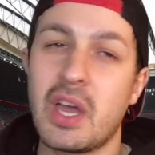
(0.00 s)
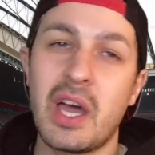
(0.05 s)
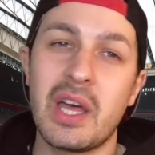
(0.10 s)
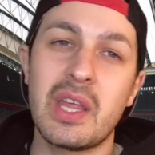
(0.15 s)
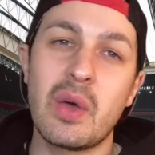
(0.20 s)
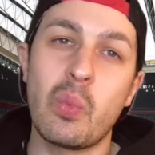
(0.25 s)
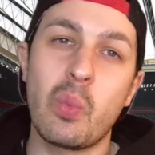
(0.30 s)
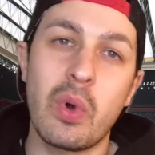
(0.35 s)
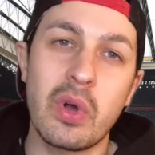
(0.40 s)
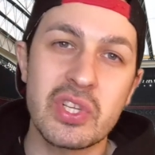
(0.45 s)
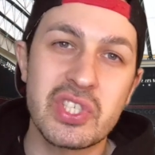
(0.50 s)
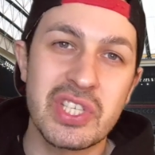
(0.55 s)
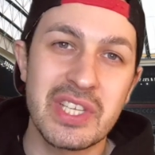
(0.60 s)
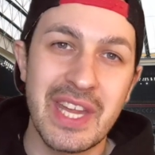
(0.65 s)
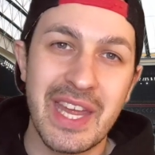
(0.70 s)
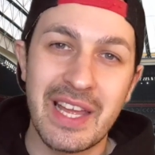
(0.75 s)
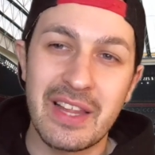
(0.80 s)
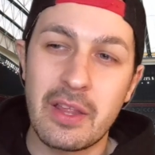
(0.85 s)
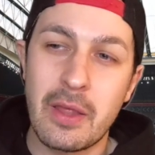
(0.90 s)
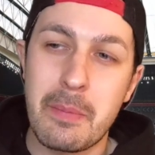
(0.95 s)
And then watching
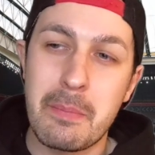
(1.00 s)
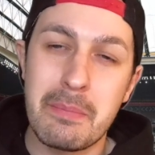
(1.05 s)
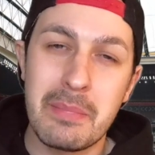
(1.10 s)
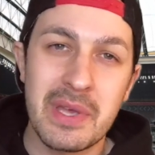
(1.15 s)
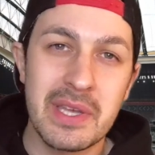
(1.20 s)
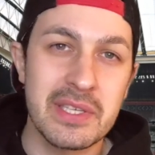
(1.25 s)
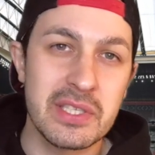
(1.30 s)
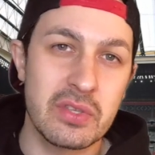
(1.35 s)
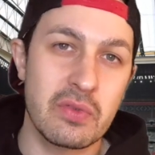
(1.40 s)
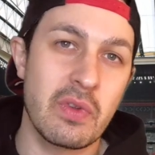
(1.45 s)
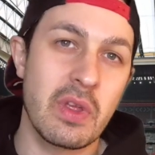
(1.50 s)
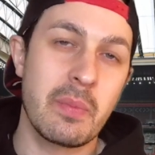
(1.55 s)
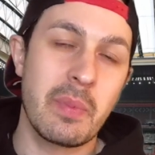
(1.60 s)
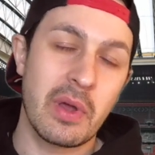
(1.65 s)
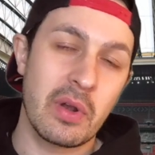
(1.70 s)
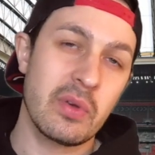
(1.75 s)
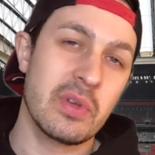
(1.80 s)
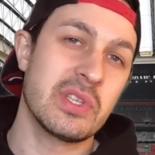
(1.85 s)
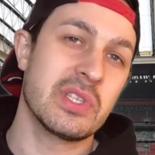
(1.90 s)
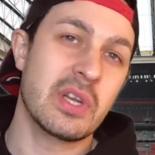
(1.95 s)
England miss 3
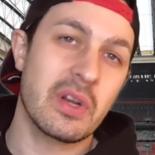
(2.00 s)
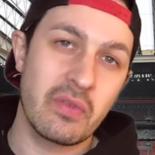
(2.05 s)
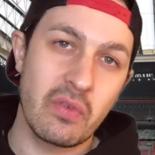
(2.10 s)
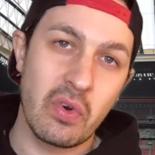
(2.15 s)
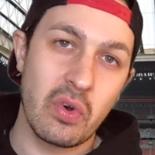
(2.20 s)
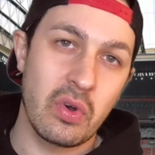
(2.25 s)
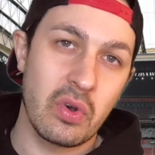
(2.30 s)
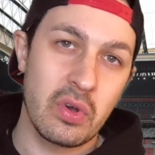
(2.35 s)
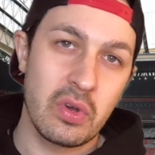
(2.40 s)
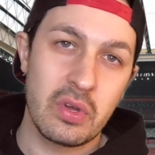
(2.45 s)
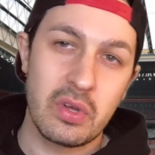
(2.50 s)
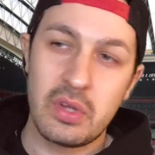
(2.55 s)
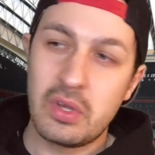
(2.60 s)
penalties in a row.